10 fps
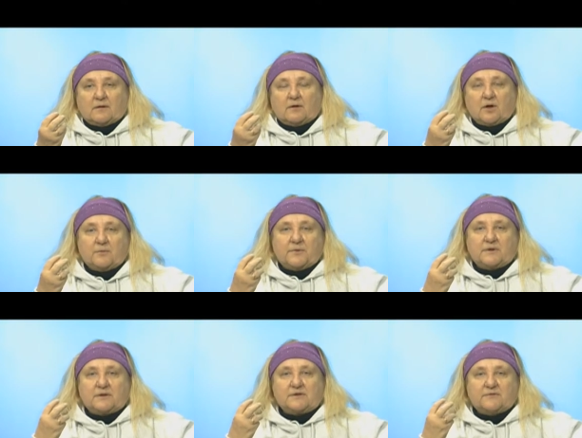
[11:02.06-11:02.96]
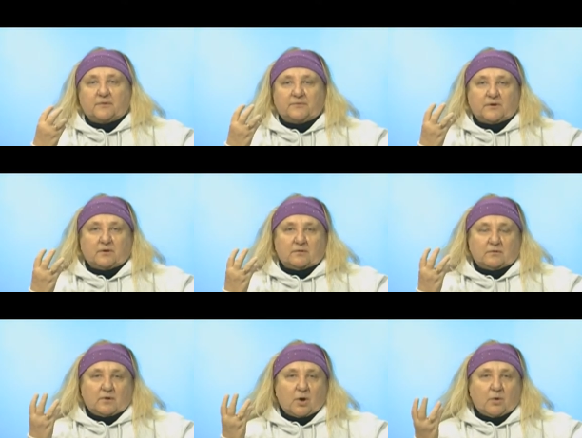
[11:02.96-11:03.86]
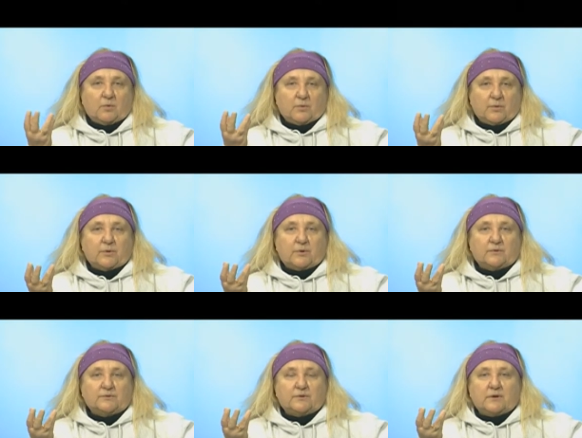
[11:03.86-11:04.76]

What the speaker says: companies from the whole world